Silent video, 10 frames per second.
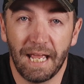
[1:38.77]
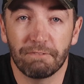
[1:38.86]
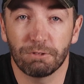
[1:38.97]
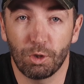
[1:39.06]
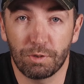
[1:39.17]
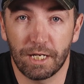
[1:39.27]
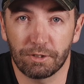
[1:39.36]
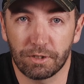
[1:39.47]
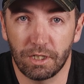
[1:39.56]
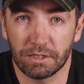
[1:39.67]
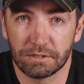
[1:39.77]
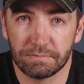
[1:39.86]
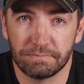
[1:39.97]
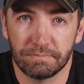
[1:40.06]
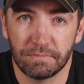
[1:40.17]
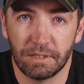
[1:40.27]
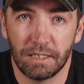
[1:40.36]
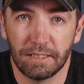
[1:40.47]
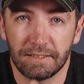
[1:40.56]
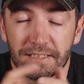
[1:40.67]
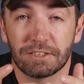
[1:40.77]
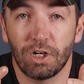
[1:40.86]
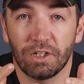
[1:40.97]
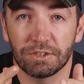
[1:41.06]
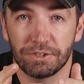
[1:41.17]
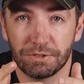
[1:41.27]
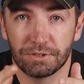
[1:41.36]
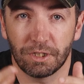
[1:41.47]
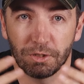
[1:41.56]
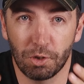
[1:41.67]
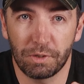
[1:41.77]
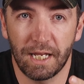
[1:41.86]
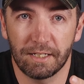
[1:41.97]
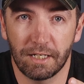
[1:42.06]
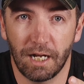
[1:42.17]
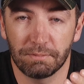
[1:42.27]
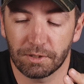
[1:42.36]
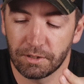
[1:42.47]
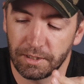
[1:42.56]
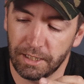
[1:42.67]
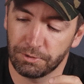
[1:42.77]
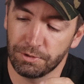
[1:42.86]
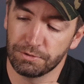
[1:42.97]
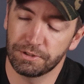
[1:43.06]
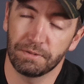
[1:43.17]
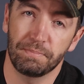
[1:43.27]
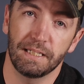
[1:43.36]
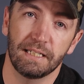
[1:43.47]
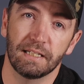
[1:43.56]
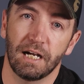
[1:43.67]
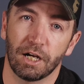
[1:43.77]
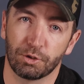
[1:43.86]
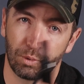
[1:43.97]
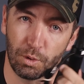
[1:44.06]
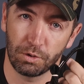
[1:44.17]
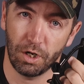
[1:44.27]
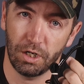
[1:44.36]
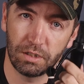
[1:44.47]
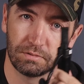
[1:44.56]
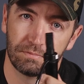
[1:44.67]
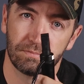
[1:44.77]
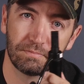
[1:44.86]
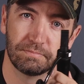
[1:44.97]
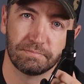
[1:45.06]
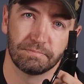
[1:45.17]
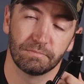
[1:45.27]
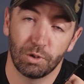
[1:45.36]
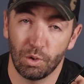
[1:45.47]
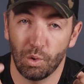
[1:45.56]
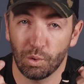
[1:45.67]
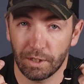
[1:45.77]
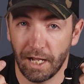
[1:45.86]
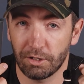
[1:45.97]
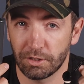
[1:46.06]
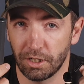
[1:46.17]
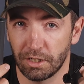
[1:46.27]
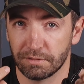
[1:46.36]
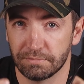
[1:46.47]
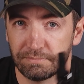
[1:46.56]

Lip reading: have locator calls. This call is used to locate a gobbler. It'll usually be a crow call or an owl call.